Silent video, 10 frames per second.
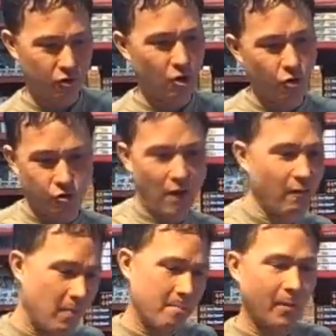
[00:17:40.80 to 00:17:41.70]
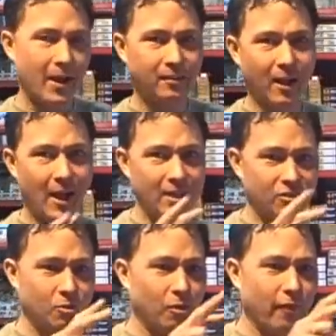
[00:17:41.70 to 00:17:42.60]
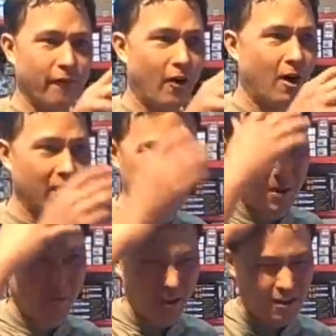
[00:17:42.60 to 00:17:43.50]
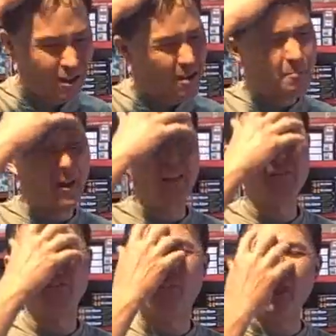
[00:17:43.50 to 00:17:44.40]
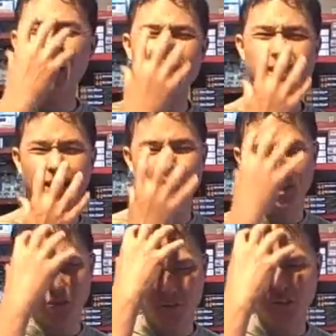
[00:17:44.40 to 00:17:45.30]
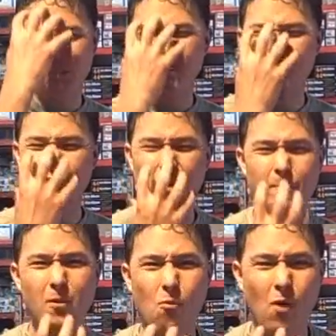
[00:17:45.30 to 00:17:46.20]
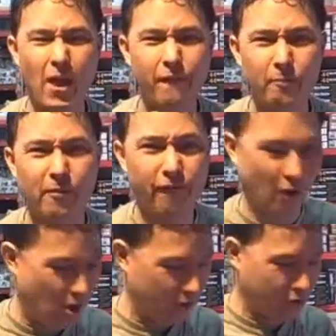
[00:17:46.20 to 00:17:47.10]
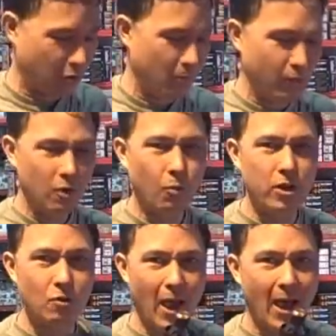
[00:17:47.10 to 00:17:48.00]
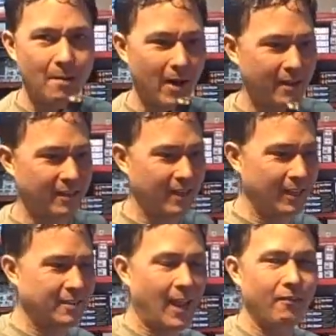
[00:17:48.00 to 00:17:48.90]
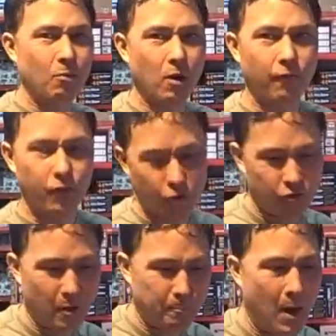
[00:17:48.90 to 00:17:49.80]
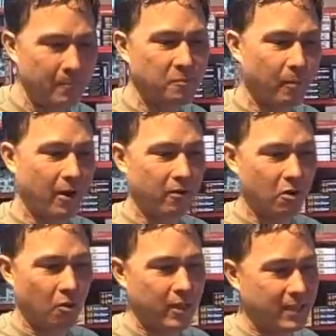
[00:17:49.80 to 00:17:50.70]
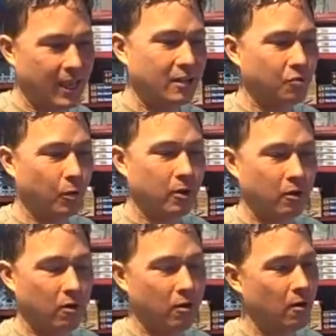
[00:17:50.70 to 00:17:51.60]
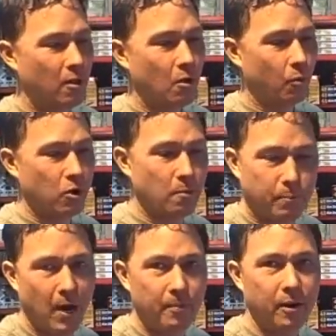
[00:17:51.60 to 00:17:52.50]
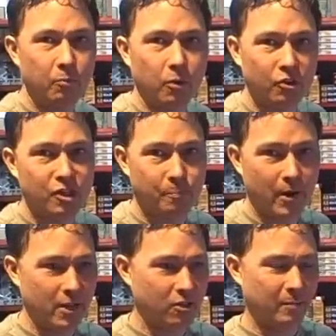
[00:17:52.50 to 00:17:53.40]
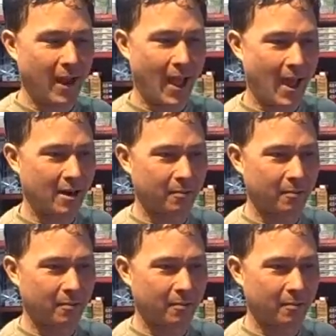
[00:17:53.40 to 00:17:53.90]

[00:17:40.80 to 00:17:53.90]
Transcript: you know, driving my bike to high school in the fog, and man, my face and everything would just be dripping wet from the fog. So when you atomize it, it gets everywhere. If you're using a pump sprayer, it only gets where you're pumping it and where you're spraying to. But